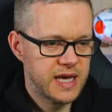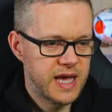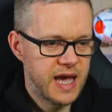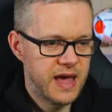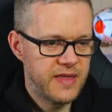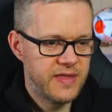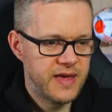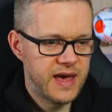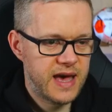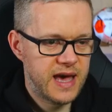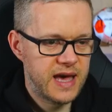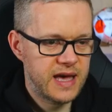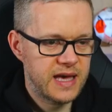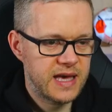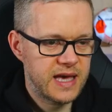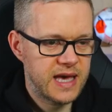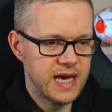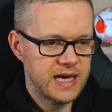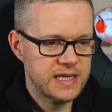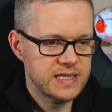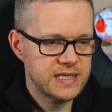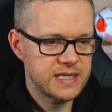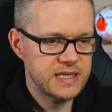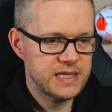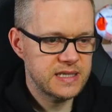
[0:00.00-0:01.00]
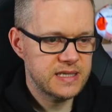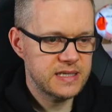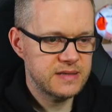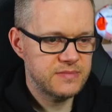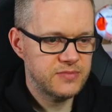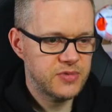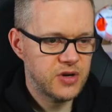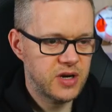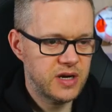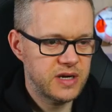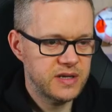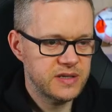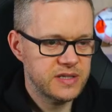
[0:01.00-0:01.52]
get there. He hasn't.
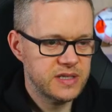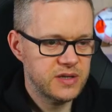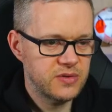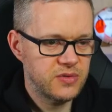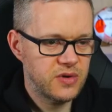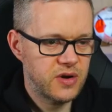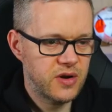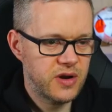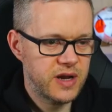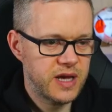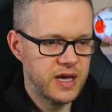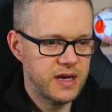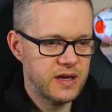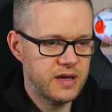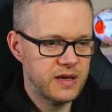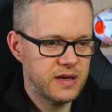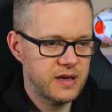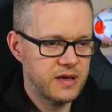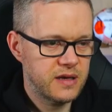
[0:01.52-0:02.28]
Brighton has still got it.